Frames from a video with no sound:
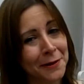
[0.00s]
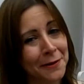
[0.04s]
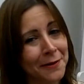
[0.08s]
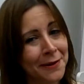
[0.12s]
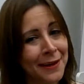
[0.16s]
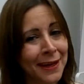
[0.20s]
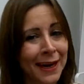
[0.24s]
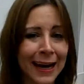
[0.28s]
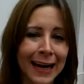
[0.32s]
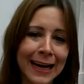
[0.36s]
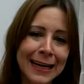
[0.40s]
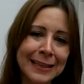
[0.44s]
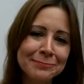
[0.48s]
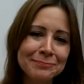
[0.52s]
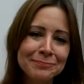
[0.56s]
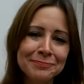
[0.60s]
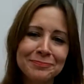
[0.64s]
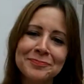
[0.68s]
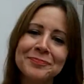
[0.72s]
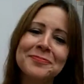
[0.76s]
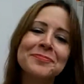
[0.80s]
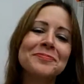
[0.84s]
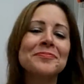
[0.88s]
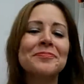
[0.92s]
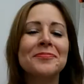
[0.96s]
Okay.
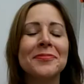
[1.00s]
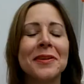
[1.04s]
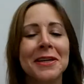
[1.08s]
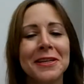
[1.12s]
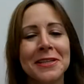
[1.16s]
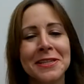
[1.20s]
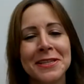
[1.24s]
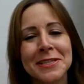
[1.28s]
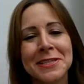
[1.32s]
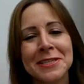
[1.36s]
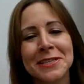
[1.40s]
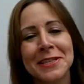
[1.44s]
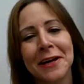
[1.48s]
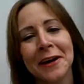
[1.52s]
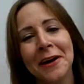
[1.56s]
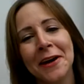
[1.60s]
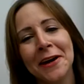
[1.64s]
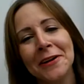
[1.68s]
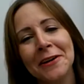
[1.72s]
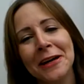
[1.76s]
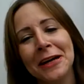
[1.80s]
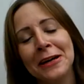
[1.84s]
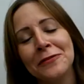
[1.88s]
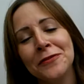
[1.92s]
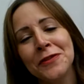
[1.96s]

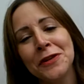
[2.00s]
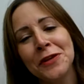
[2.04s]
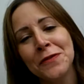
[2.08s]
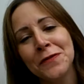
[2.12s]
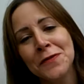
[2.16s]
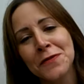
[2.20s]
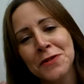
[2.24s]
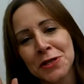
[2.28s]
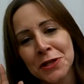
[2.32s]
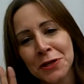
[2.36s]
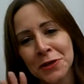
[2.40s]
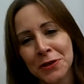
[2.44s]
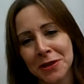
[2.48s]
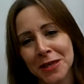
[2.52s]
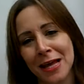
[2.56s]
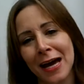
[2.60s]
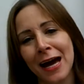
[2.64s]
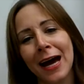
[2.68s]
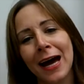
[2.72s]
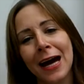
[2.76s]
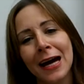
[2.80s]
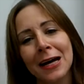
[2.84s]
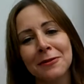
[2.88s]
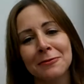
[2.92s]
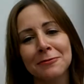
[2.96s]
So if you've done
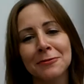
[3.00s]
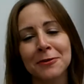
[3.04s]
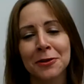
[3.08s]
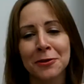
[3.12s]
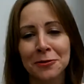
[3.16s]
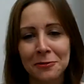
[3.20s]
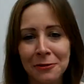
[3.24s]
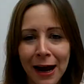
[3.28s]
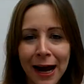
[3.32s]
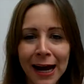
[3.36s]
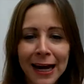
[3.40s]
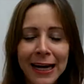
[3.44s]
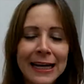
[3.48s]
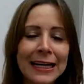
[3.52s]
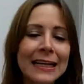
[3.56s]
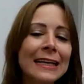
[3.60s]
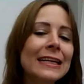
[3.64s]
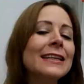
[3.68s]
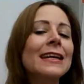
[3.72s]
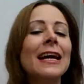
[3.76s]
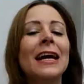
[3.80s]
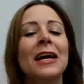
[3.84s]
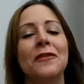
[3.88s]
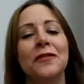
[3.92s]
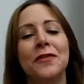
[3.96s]
that,
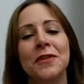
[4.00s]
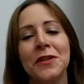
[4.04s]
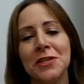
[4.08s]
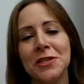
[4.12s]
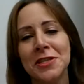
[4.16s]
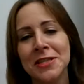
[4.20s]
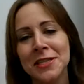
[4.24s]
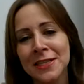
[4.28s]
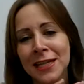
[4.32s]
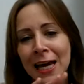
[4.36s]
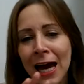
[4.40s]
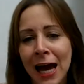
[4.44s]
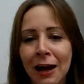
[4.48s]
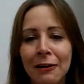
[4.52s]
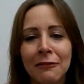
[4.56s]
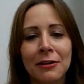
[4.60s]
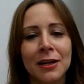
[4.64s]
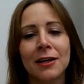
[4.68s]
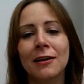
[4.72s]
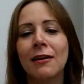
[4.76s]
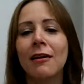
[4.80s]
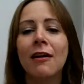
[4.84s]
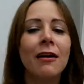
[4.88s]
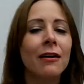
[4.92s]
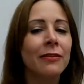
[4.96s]
great. If you're just
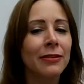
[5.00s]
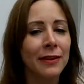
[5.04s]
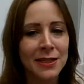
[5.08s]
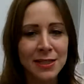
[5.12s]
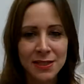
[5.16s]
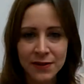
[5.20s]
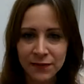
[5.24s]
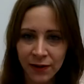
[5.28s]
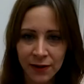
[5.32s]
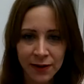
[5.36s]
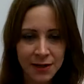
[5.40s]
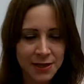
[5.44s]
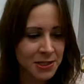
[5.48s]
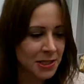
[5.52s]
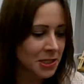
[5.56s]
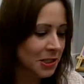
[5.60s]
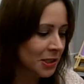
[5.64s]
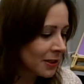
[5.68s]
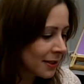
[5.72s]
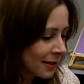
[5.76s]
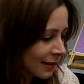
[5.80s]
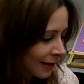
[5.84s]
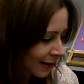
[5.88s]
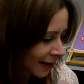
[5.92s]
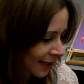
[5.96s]
carrying on, that's fine
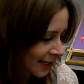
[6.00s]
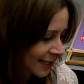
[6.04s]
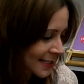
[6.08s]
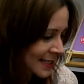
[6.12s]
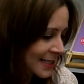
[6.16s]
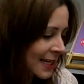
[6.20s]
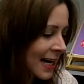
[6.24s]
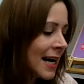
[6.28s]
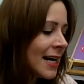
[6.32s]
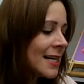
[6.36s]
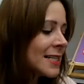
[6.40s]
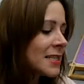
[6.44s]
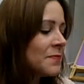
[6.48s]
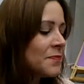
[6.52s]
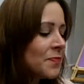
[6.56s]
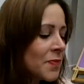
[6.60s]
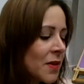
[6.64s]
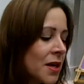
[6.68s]
too, like I said.